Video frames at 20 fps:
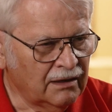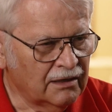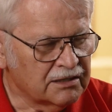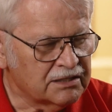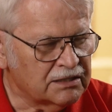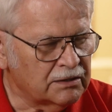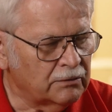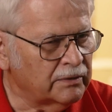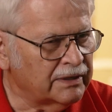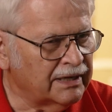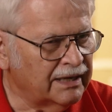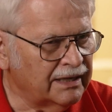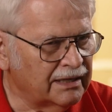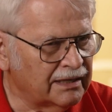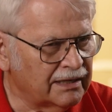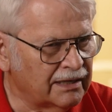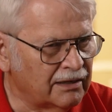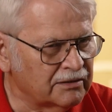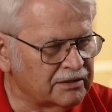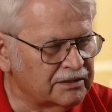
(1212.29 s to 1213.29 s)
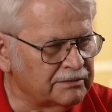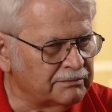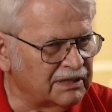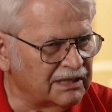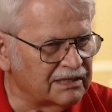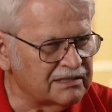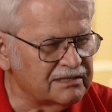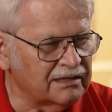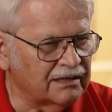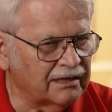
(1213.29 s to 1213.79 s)
So when I got out to
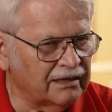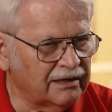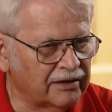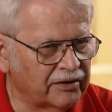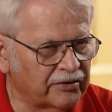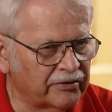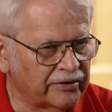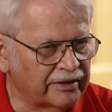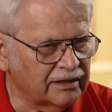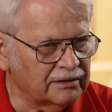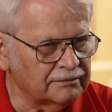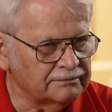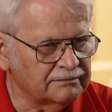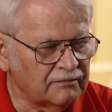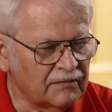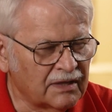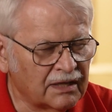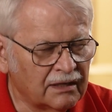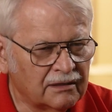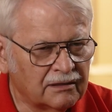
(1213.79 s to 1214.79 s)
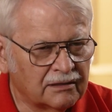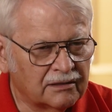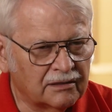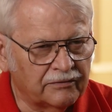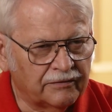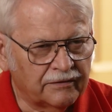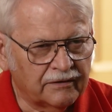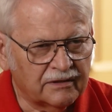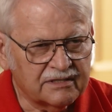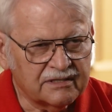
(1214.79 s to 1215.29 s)
my assigned area, the
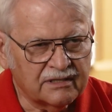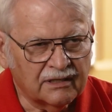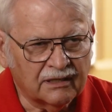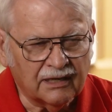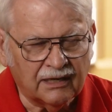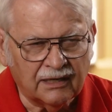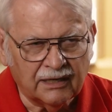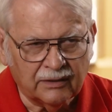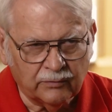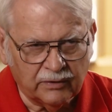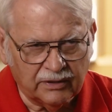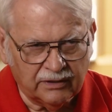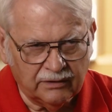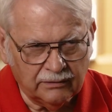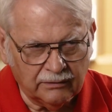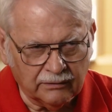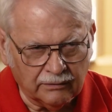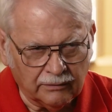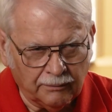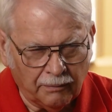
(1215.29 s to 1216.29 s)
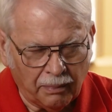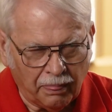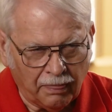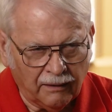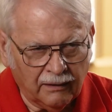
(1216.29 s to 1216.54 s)
first thing I would do,